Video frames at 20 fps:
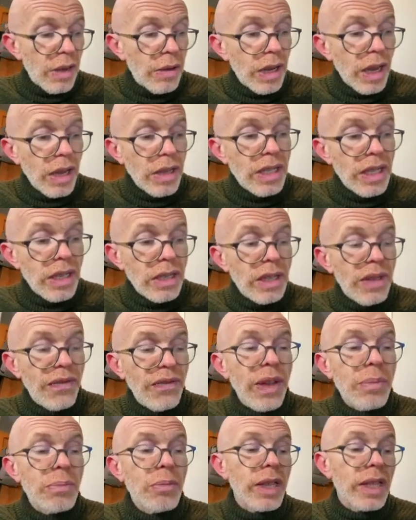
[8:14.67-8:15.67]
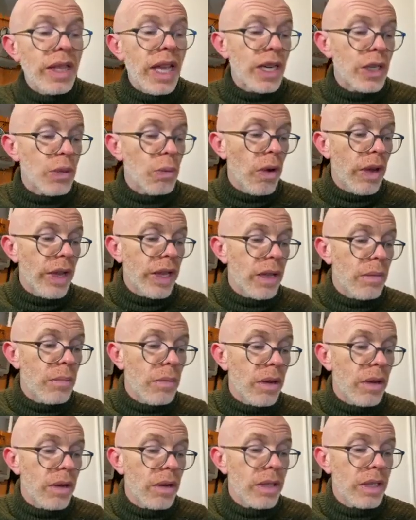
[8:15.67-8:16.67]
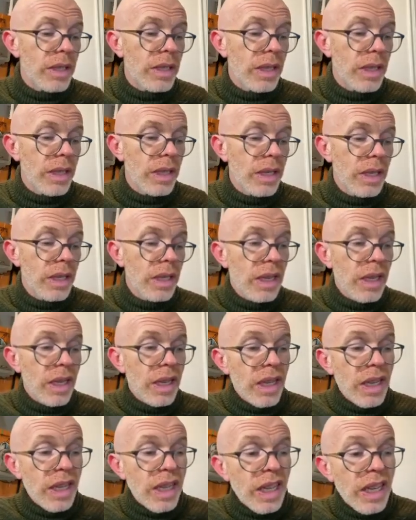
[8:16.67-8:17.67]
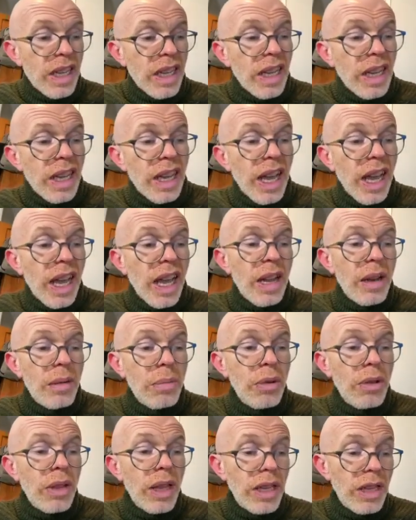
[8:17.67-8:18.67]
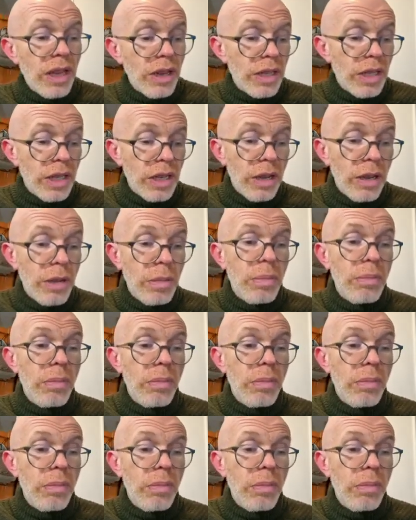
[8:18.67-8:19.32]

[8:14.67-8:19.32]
I'm going to use the fabric-y command and put that YouTube